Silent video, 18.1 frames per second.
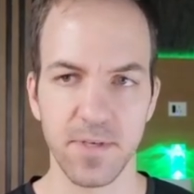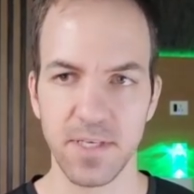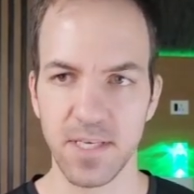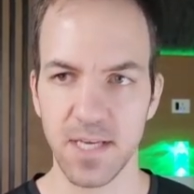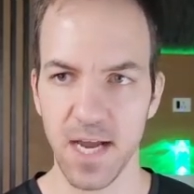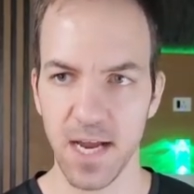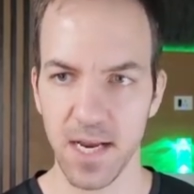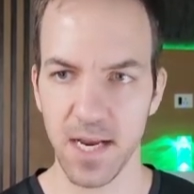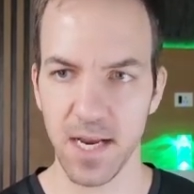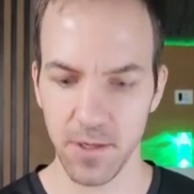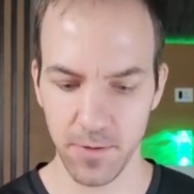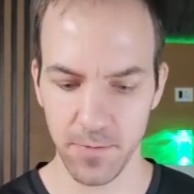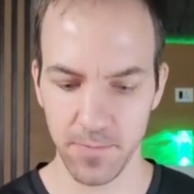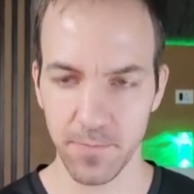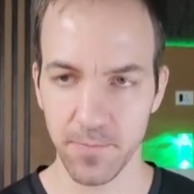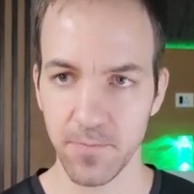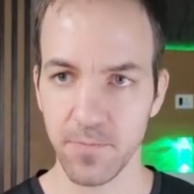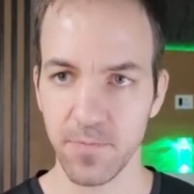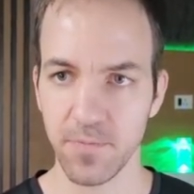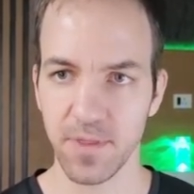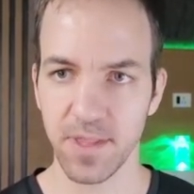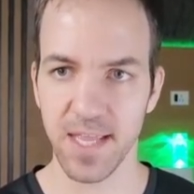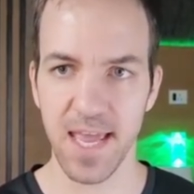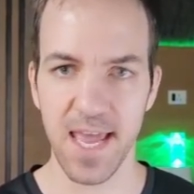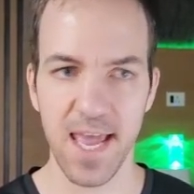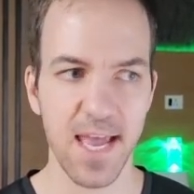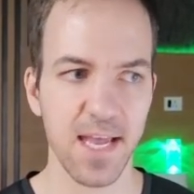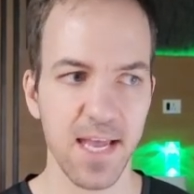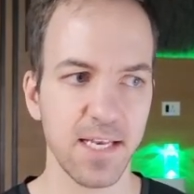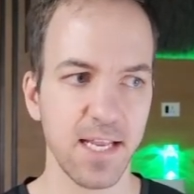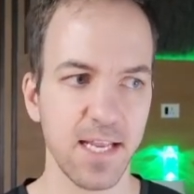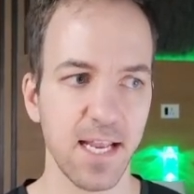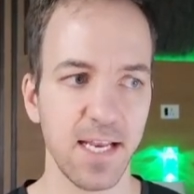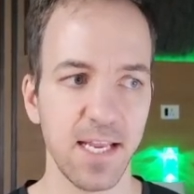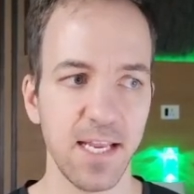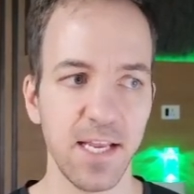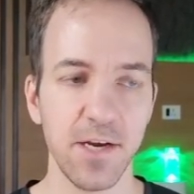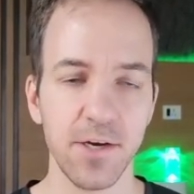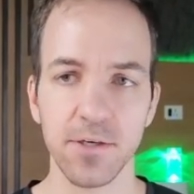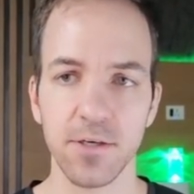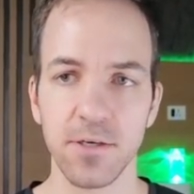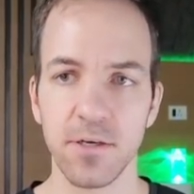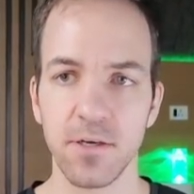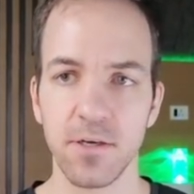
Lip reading: title, and in here,